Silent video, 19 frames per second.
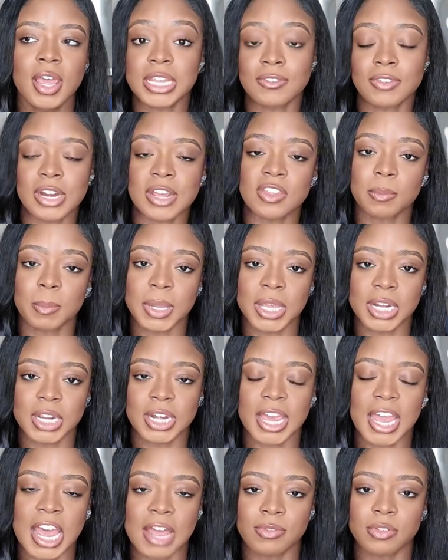even at the beginning
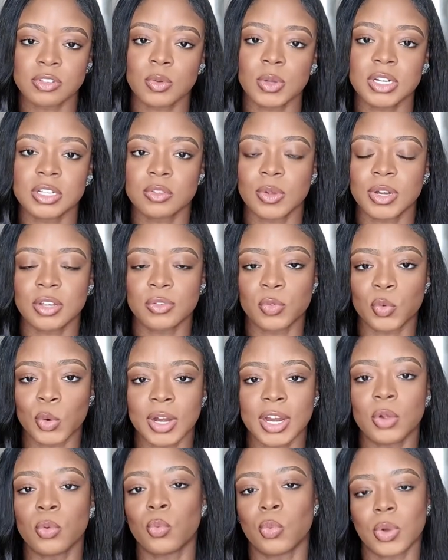half of
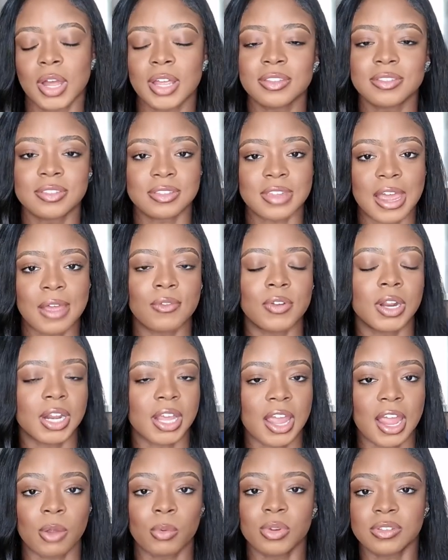2024, it was
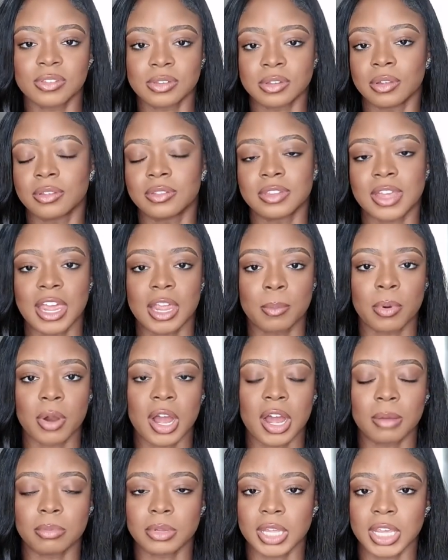definitely, I would still say,
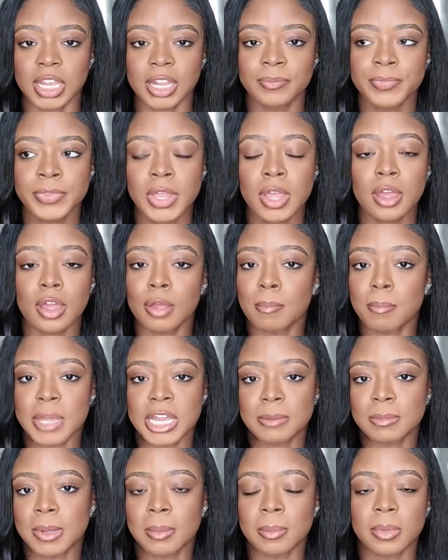probably a
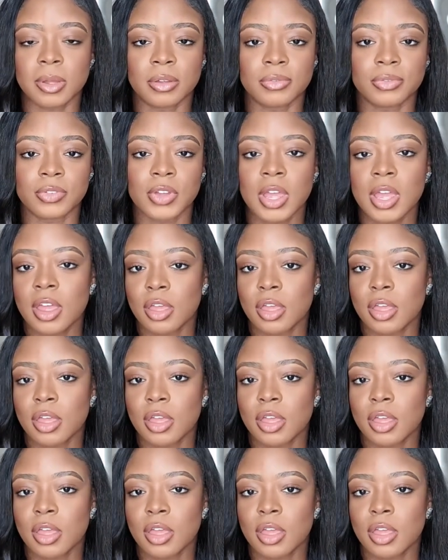minimum of